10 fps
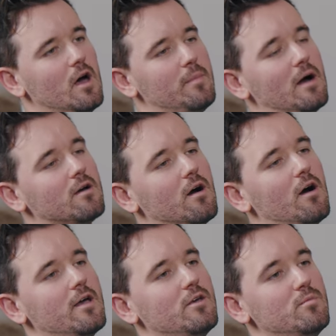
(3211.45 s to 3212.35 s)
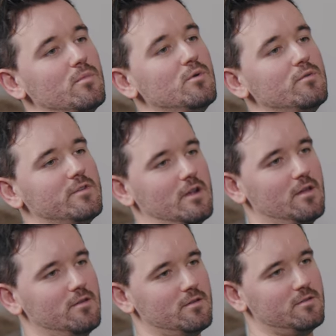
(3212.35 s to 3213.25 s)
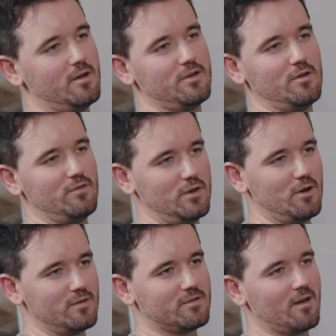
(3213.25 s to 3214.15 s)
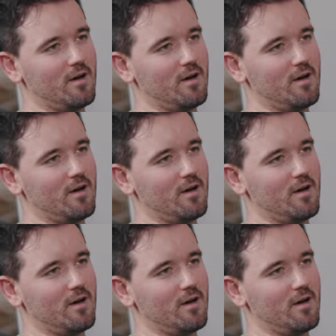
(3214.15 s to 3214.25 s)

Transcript: about a guy who moved to London. I don't mm. know if mm. you know this